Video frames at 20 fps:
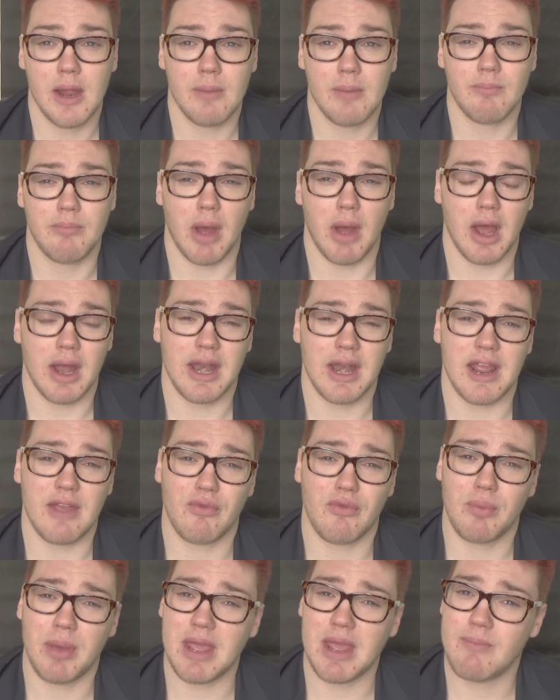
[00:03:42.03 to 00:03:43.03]
But
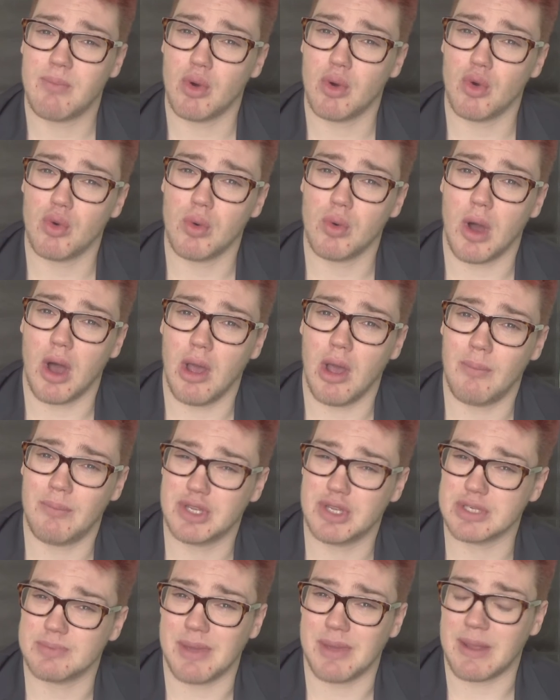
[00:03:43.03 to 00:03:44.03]
if people are
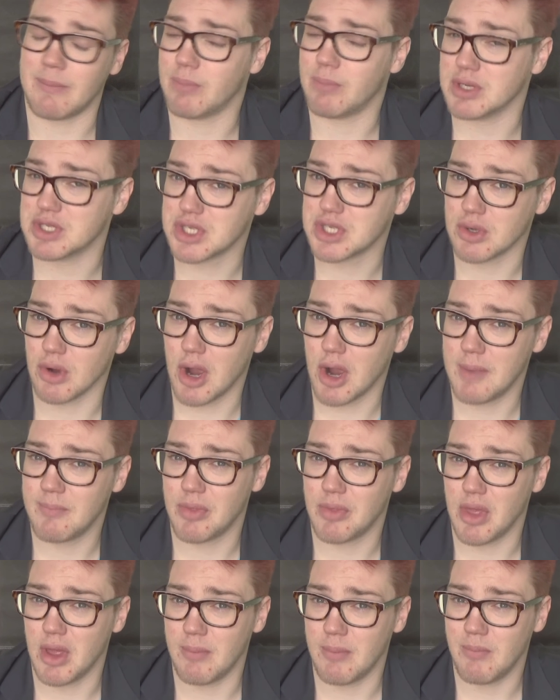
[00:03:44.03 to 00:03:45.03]
just being
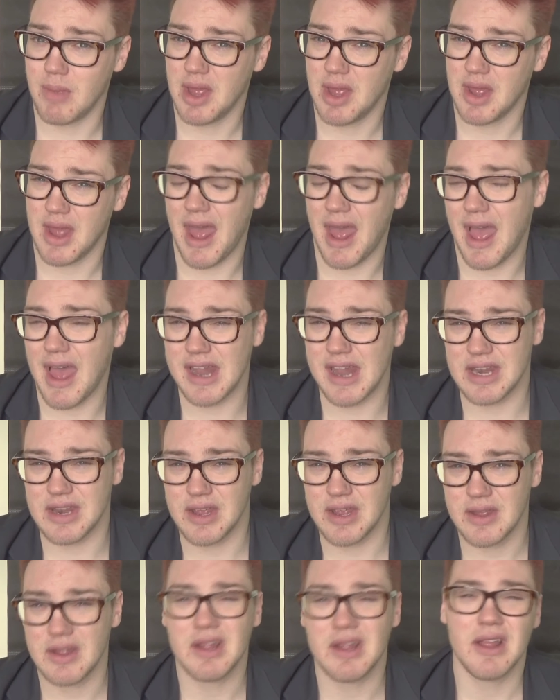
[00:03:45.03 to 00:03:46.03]
prescribed them, and
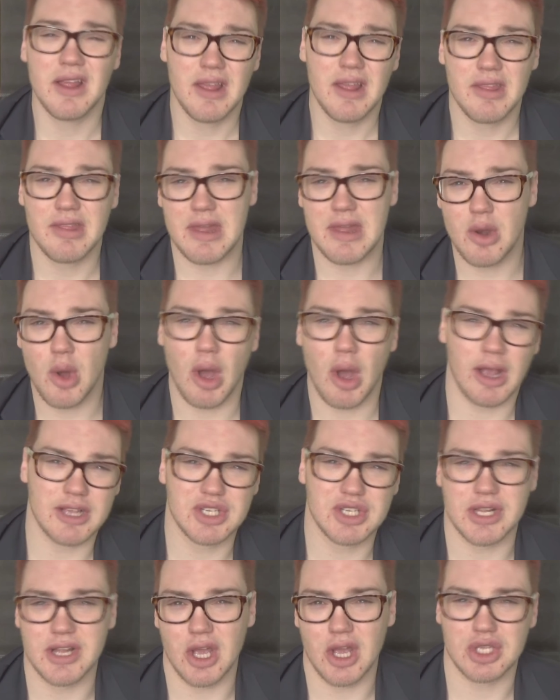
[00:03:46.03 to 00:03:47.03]
they're not
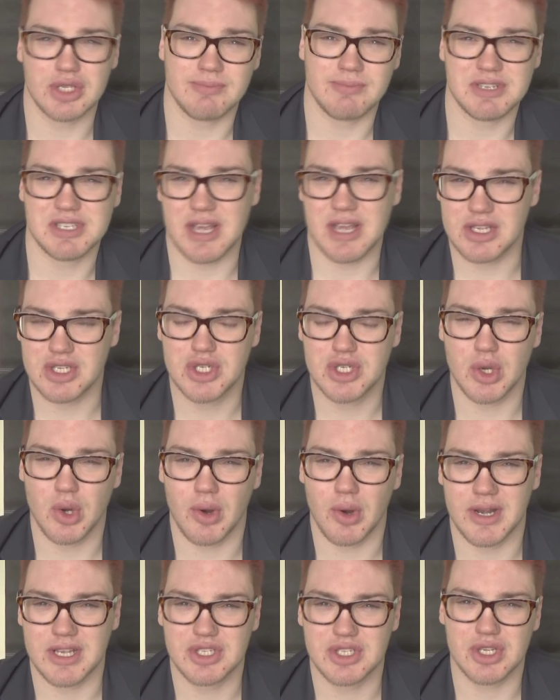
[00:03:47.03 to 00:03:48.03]
actually 100%
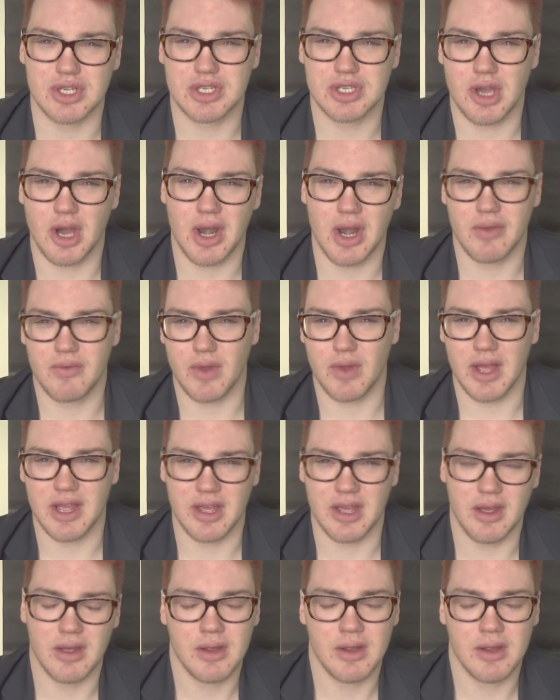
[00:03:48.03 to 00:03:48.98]
sure, and it's just kind of like